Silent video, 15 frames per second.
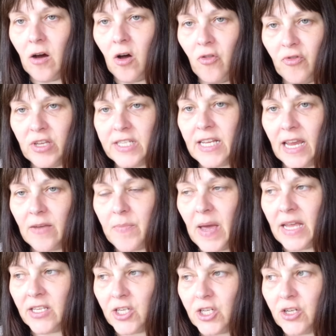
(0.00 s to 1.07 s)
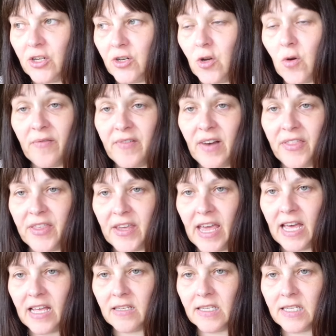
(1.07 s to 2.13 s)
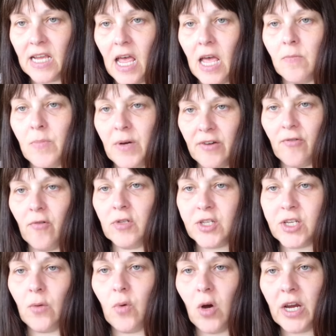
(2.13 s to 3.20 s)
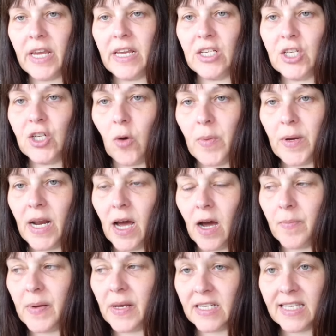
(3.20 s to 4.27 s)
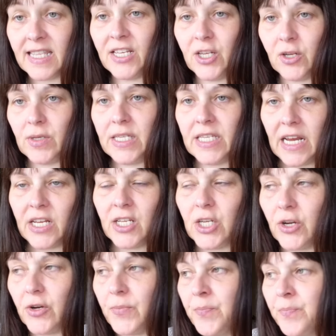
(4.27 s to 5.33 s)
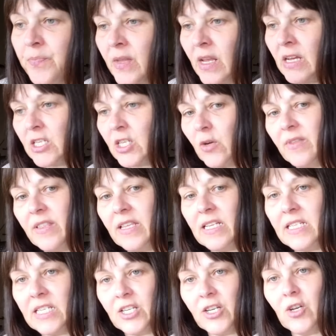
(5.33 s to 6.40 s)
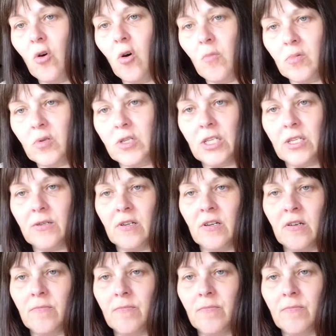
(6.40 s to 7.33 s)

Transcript: on the state pension who have nothing else but are also working to top it up because they're too sick to. So there's this enormous